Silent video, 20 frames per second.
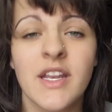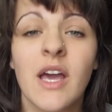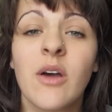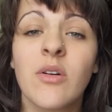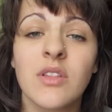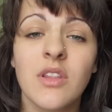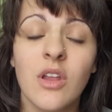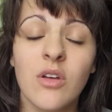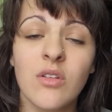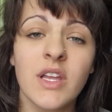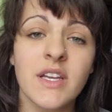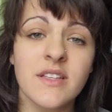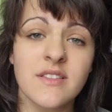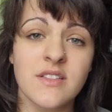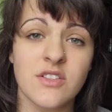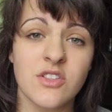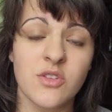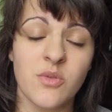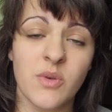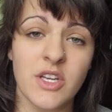Now in low light
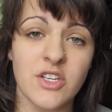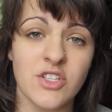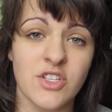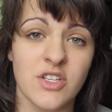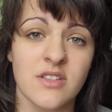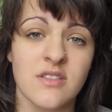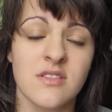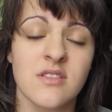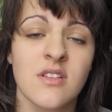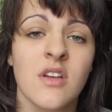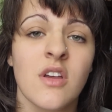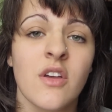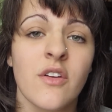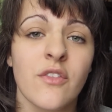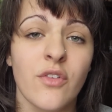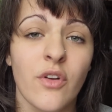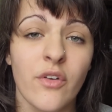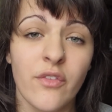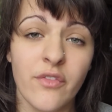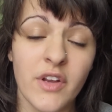situations
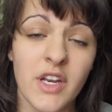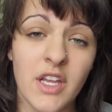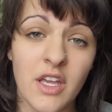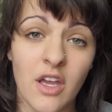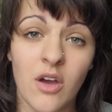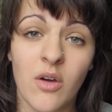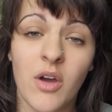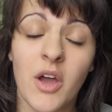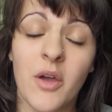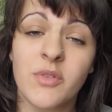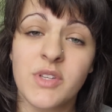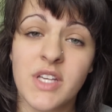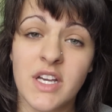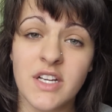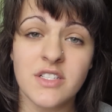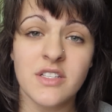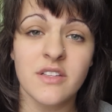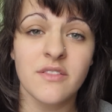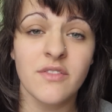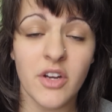for video, I was
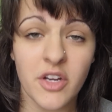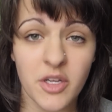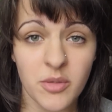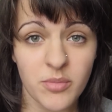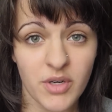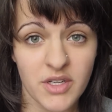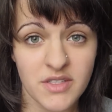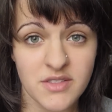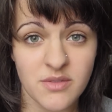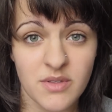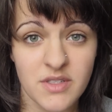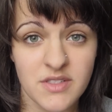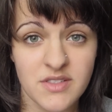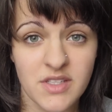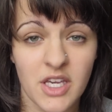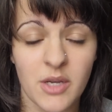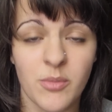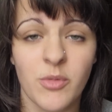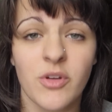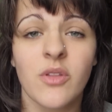actually very impressed with this
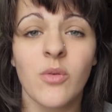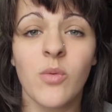camera.